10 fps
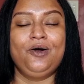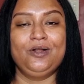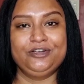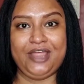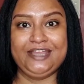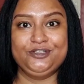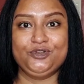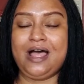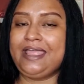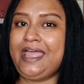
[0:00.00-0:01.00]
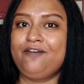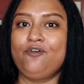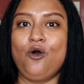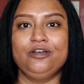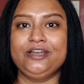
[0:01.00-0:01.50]
Alright, so I
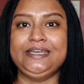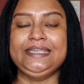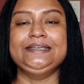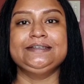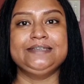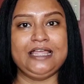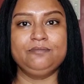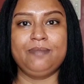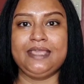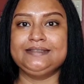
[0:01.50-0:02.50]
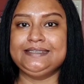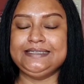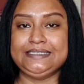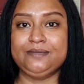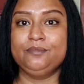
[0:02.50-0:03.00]
have already done my
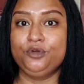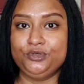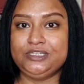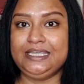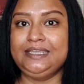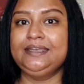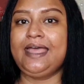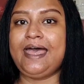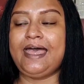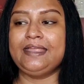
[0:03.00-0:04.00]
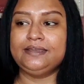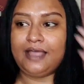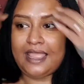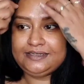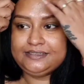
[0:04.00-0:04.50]
CTM routine and
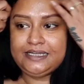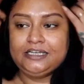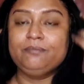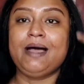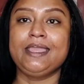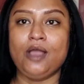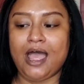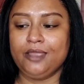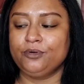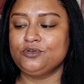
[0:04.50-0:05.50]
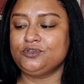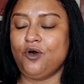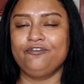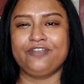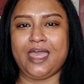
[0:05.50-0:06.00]
I did my eyebrows
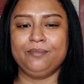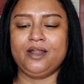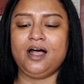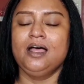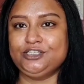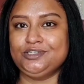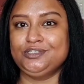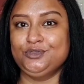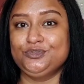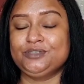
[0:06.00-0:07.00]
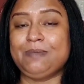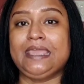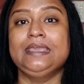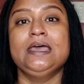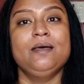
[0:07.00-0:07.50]
off camera. I just used
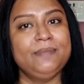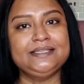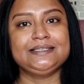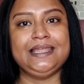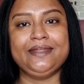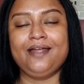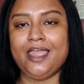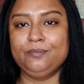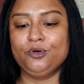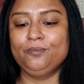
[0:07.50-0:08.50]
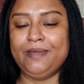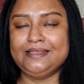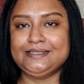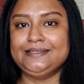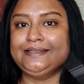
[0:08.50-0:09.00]
my Miss Claire eyebrow pencil.